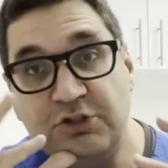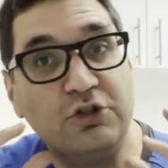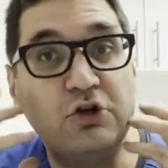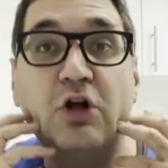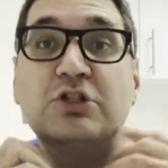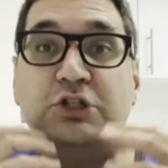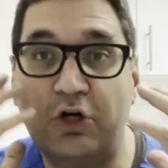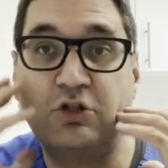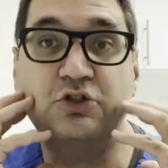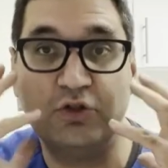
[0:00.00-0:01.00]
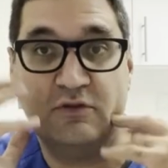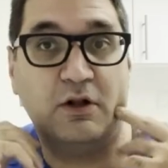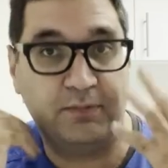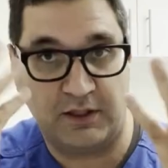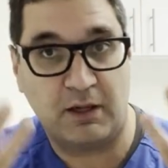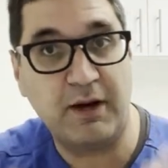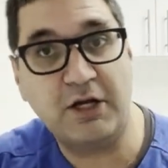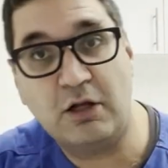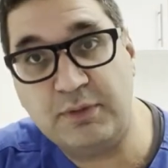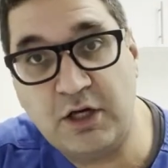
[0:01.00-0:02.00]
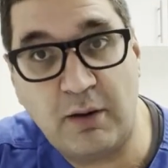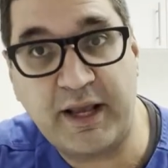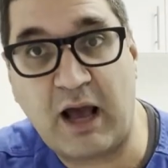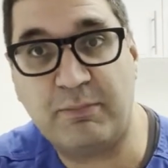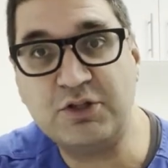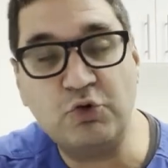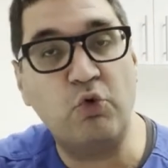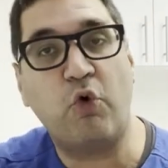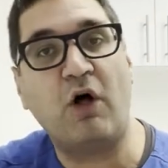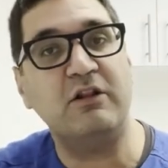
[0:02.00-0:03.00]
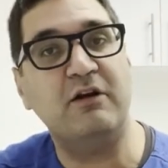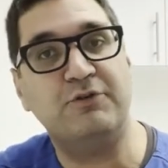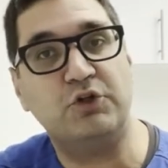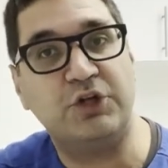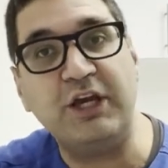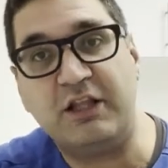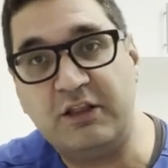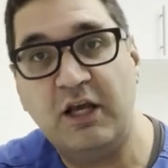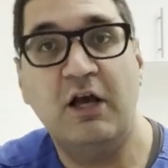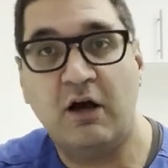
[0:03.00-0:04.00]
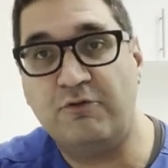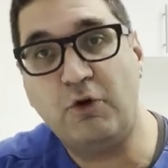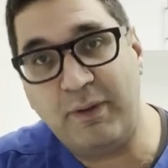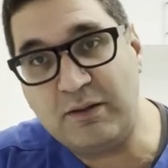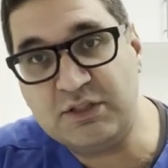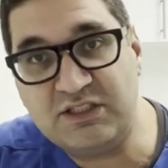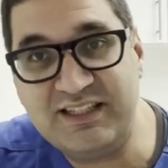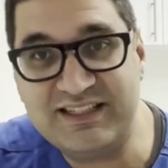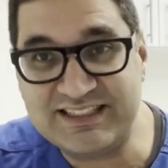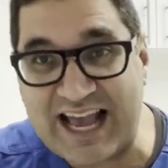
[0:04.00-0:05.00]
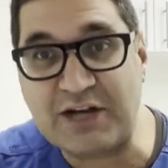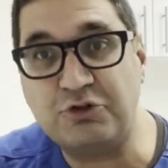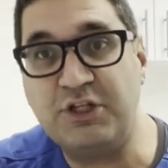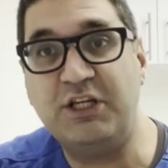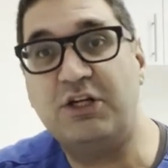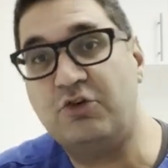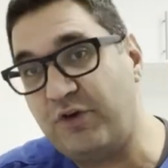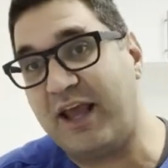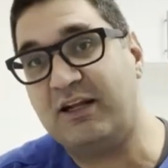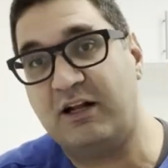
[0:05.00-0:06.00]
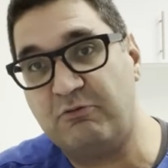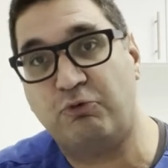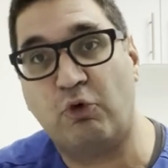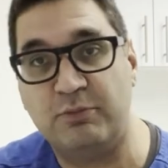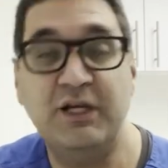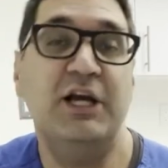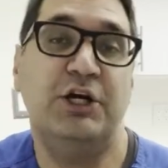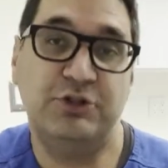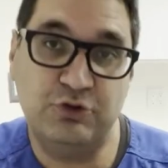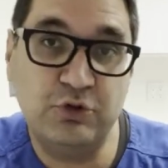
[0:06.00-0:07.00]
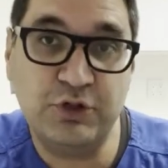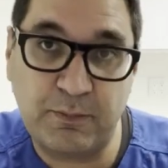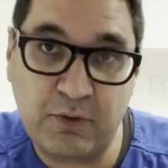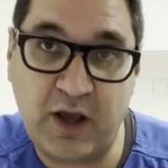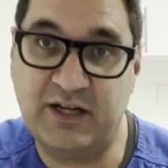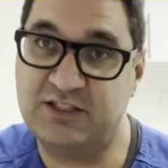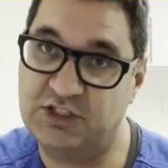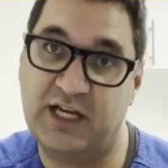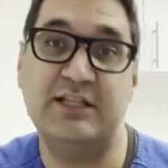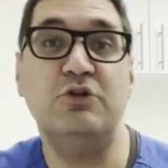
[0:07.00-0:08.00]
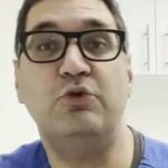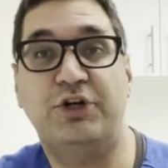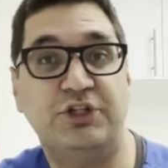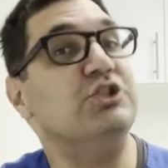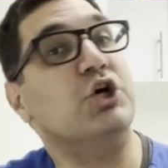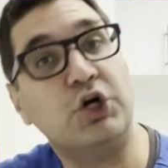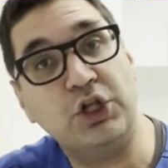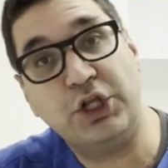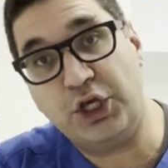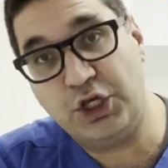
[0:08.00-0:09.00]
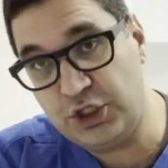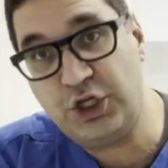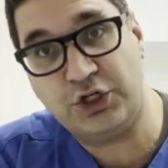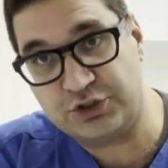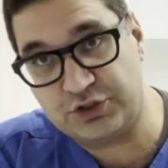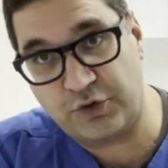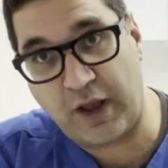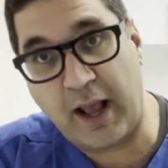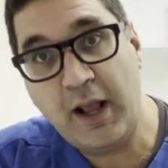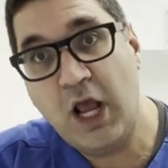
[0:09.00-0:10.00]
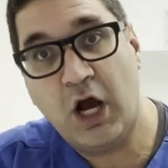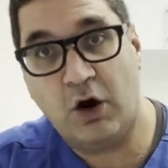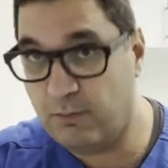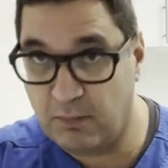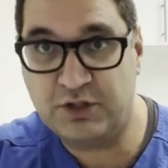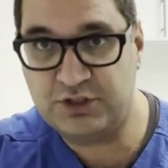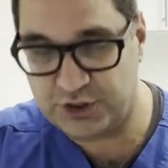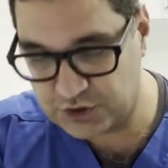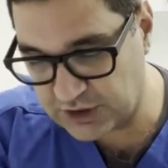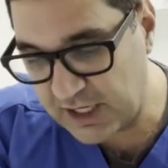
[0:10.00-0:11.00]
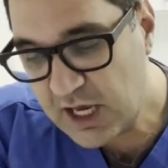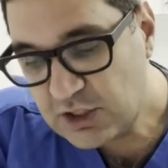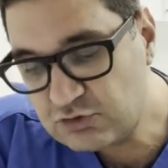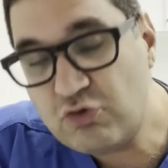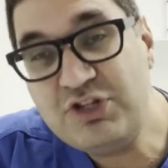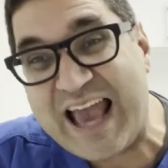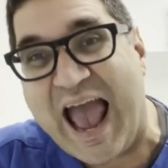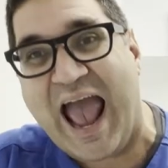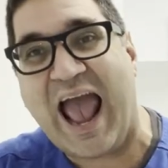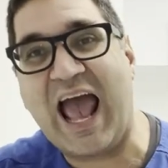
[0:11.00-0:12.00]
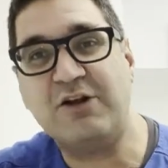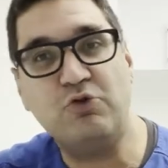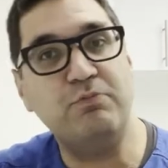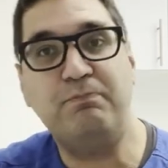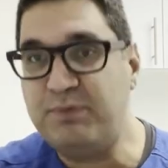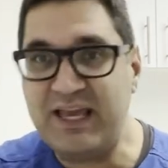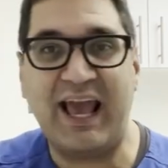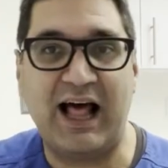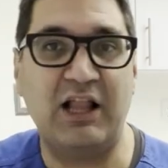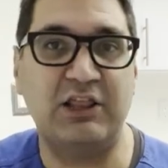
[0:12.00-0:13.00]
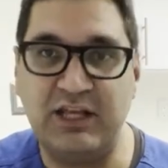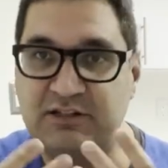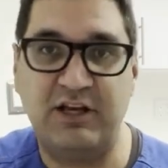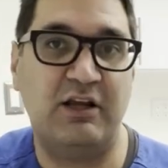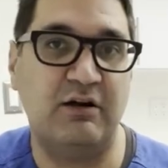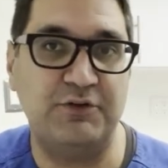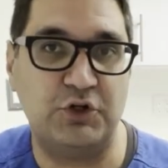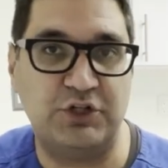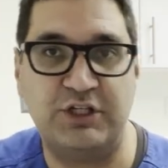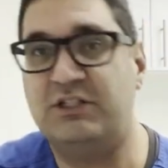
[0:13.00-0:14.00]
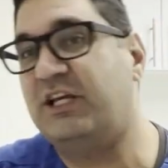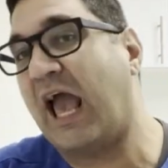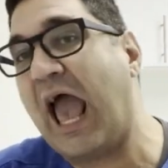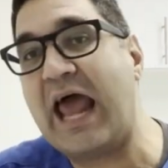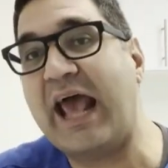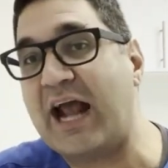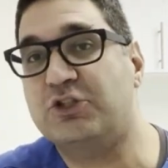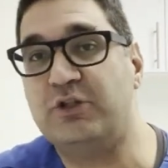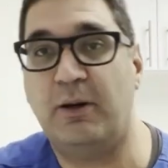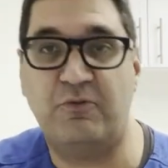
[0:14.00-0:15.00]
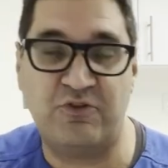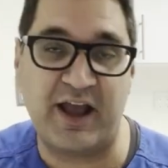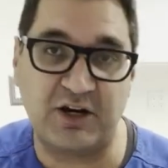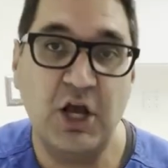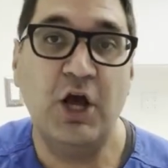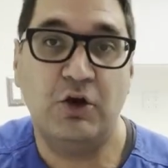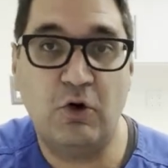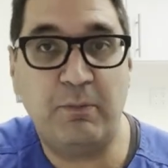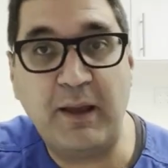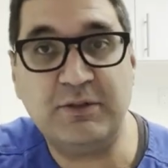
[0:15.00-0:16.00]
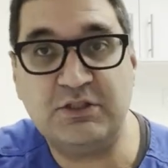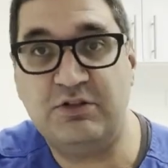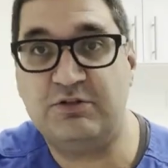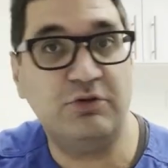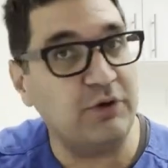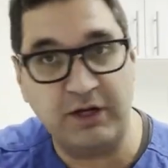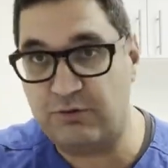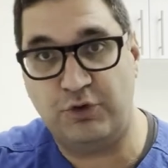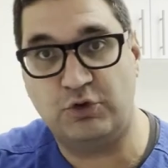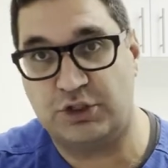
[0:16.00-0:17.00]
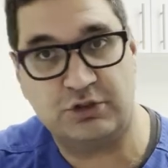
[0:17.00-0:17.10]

The adult teeth are also developing. They might not be coming out, but the quality of your teeth, of your baby's teeth, is actually created and formed during during the pregnancy and during these early years, okay, uh, months, I should say. So yeah, uh, to be healthy and take care of your teeth can actually affect your baby's teeth too in the future.